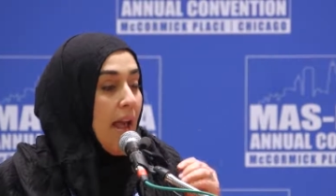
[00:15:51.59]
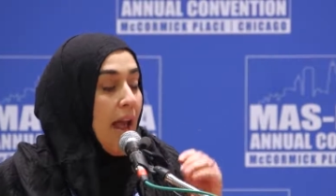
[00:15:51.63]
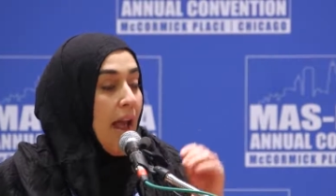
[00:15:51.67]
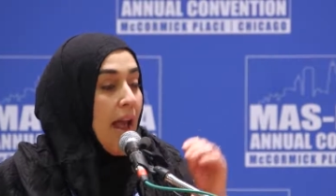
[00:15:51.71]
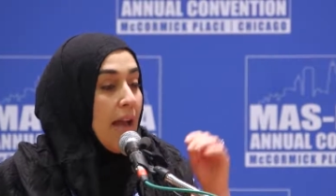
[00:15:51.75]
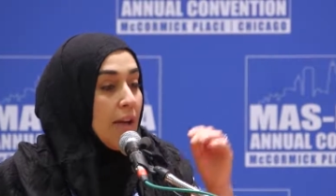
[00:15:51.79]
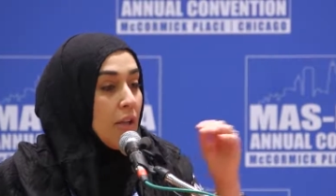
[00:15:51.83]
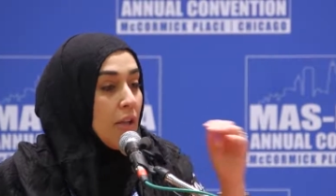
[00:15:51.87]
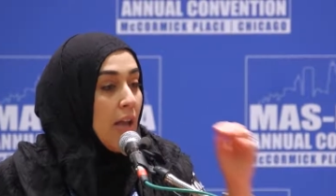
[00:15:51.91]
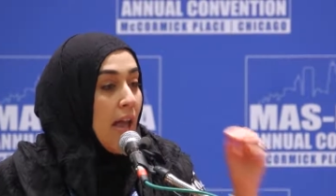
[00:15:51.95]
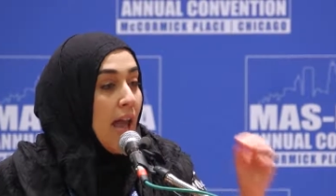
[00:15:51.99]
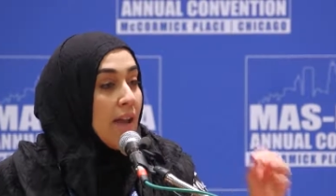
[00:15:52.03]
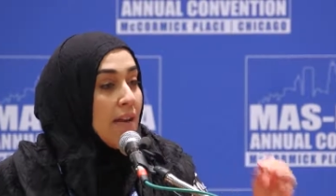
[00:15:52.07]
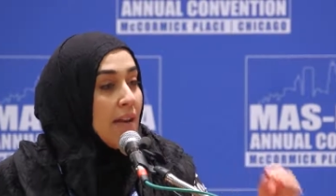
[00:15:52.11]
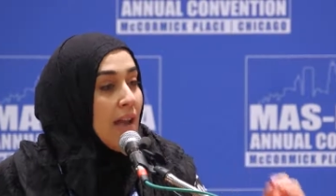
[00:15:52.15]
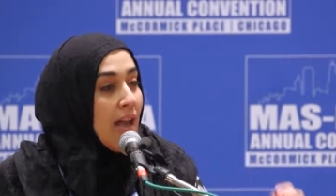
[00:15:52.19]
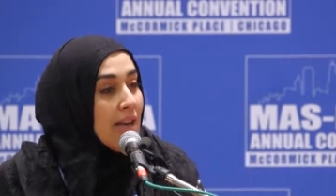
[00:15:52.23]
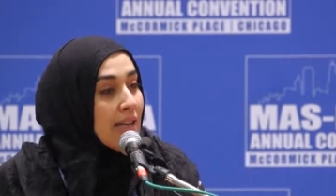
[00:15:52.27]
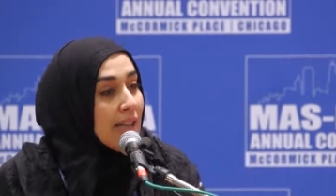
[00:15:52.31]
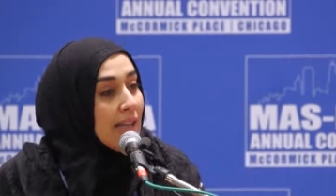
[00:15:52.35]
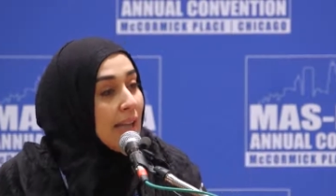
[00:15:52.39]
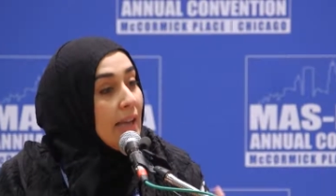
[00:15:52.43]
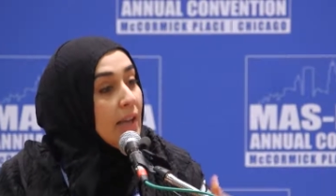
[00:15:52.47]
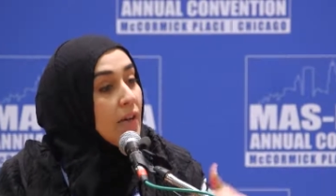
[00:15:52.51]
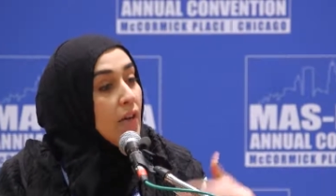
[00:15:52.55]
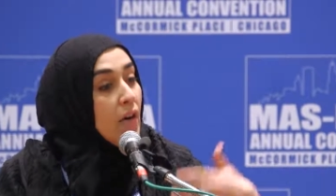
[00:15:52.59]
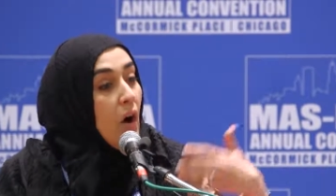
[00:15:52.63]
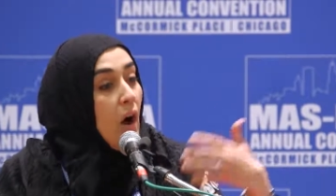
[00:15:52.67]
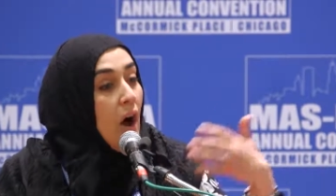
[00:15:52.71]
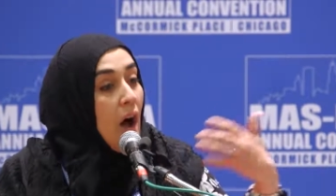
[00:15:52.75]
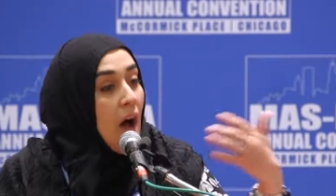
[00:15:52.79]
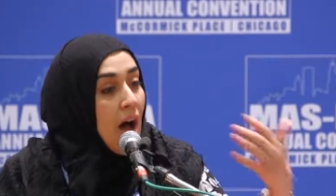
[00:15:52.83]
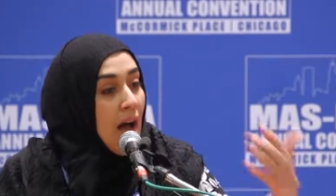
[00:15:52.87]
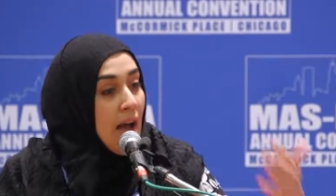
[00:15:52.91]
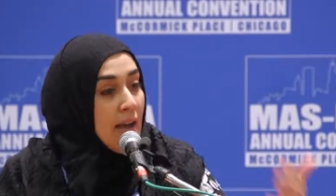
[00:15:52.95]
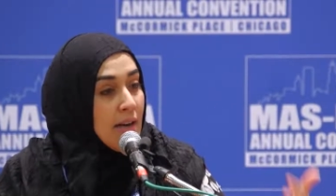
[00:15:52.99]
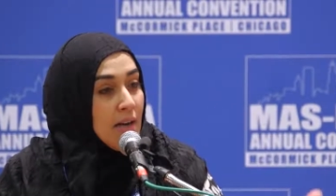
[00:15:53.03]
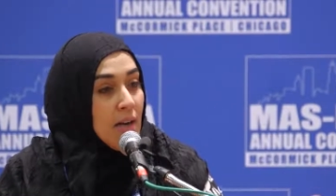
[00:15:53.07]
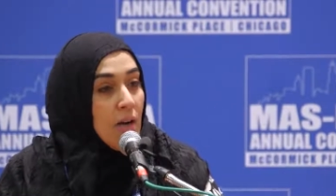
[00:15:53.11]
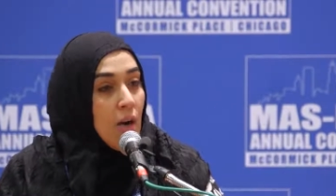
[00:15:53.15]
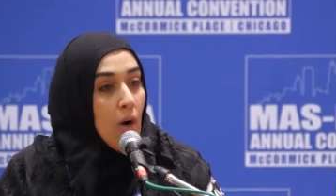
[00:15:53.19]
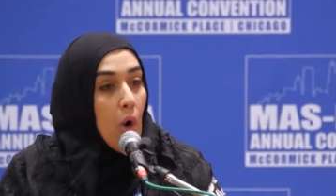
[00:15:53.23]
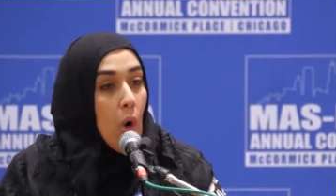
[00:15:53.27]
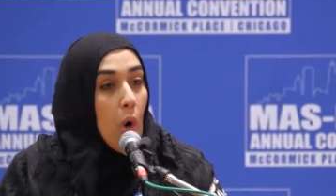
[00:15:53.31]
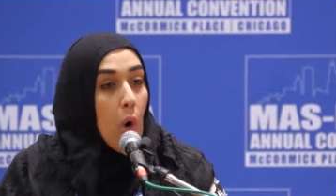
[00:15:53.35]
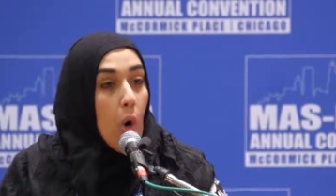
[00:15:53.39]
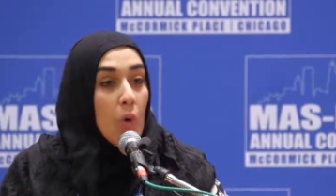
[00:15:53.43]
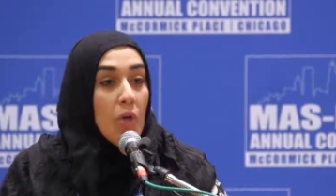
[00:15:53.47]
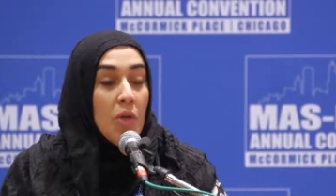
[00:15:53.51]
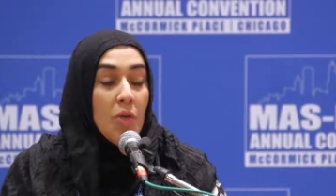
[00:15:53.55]
And, and then later on,
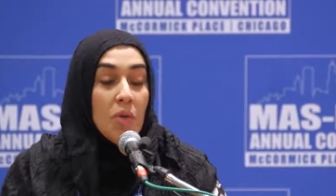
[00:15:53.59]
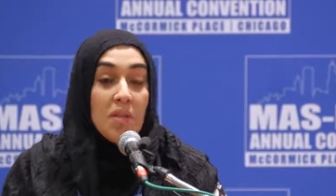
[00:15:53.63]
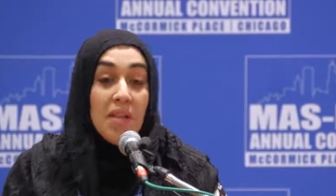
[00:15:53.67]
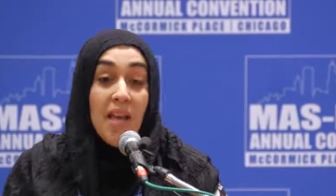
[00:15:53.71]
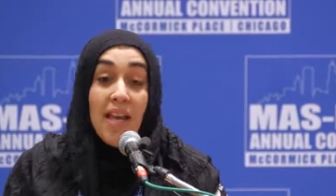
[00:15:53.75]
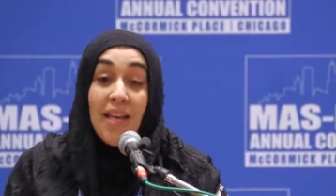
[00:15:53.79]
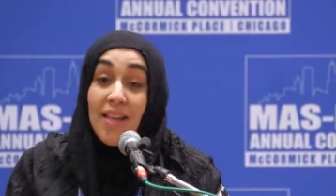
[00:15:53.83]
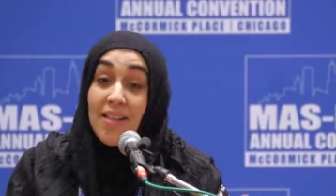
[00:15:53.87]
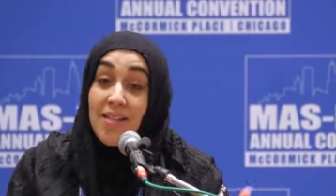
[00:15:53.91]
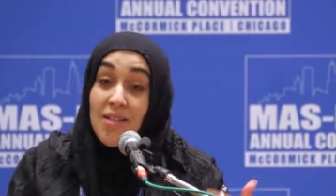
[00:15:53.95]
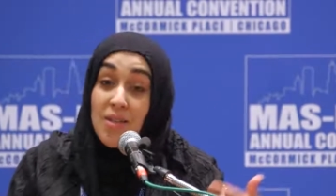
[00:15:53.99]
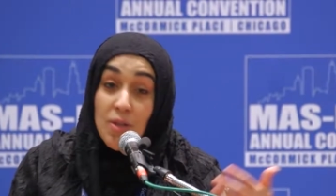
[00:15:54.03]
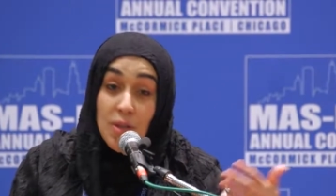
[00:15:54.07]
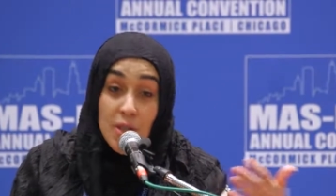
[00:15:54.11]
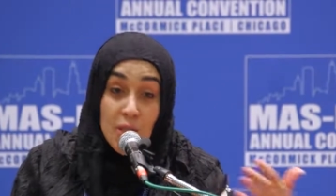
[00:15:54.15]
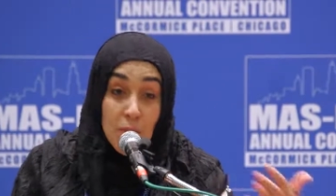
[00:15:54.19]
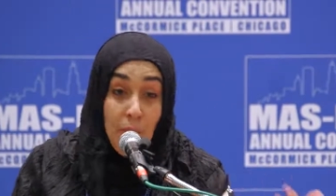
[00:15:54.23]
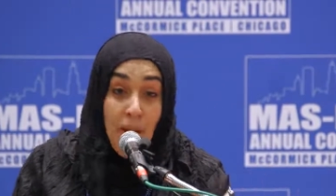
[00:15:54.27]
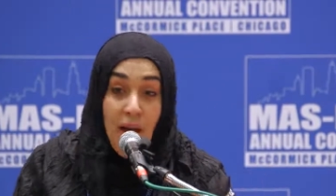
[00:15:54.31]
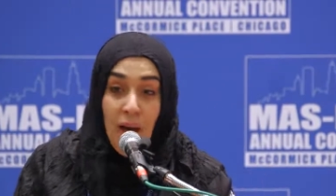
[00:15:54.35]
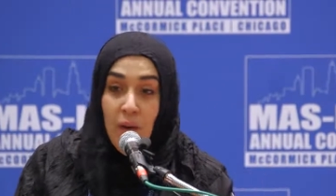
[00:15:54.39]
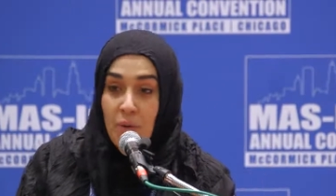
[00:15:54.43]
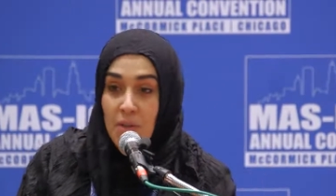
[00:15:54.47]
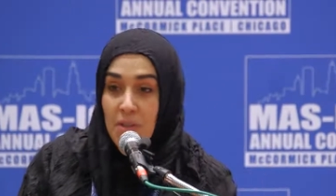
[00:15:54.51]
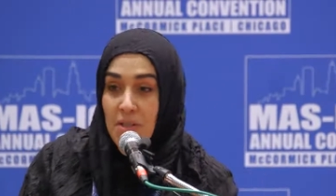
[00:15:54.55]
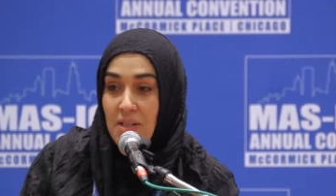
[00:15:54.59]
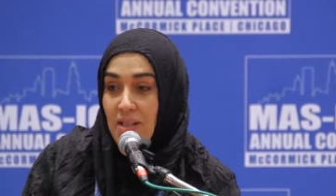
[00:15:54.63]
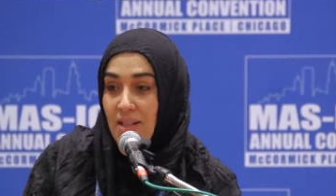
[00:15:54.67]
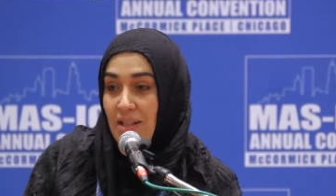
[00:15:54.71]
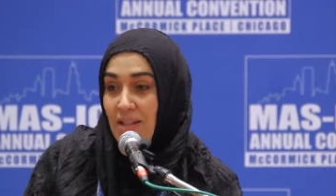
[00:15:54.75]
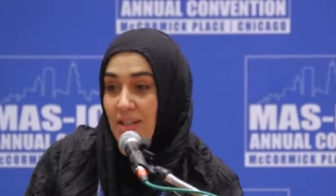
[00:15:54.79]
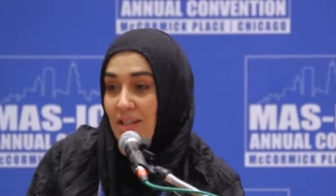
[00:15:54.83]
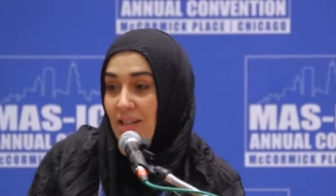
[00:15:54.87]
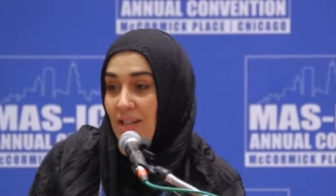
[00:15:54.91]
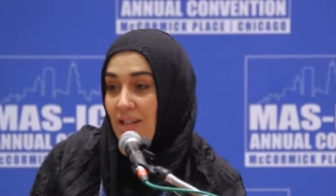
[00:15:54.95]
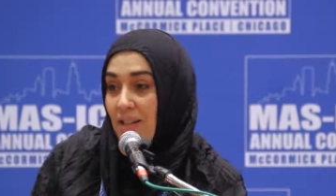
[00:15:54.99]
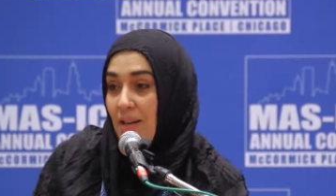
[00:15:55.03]
who you take as your spouse,